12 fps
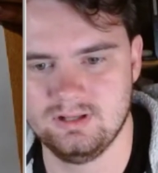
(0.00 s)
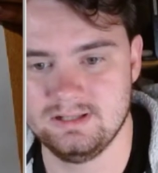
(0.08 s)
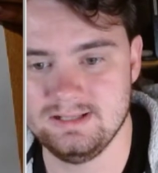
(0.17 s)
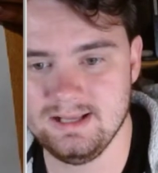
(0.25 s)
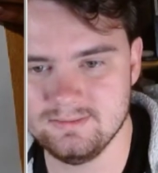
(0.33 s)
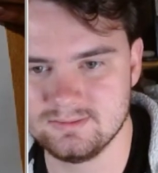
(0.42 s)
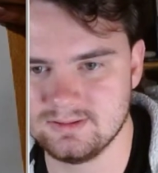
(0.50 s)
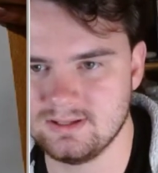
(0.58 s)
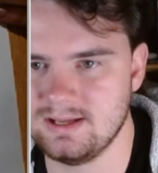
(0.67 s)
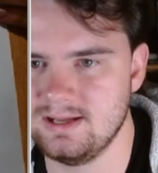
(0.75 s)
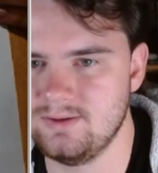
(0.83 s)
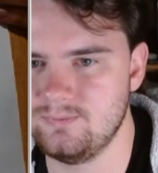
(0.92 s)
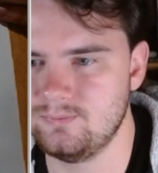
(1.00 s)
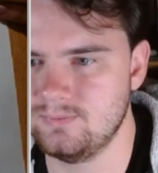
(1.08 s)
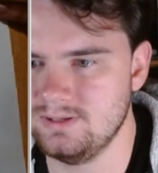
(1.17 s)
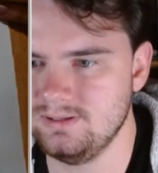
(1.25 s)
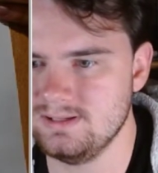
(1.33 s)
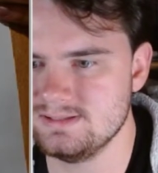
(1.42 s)
yeah,
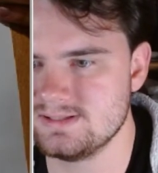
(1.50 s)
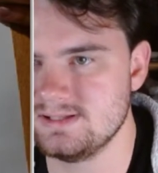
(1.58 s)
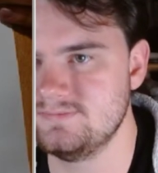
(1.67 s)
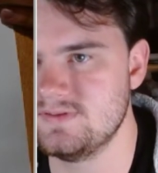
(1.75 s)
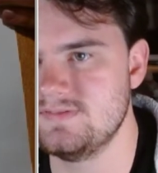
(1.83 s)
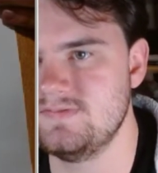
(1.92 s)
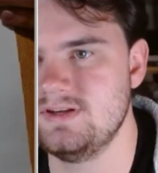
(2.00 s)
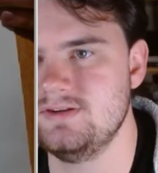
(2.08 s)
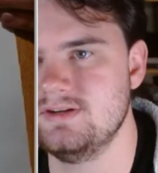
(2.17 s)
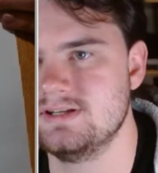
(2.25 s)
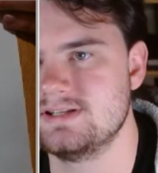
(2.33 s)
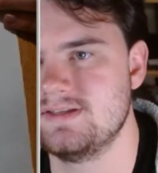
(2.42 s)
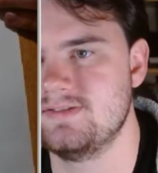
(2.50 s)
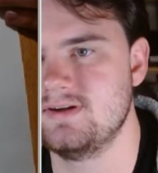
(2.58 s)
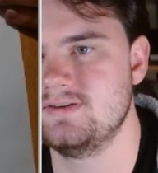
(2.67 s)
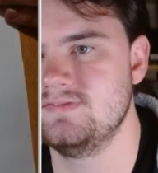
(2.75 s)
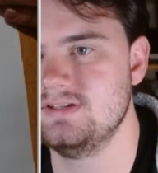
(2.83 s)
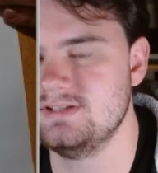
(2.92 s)
one last thing for the video, because I
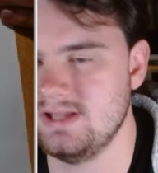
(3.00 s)
thought of it,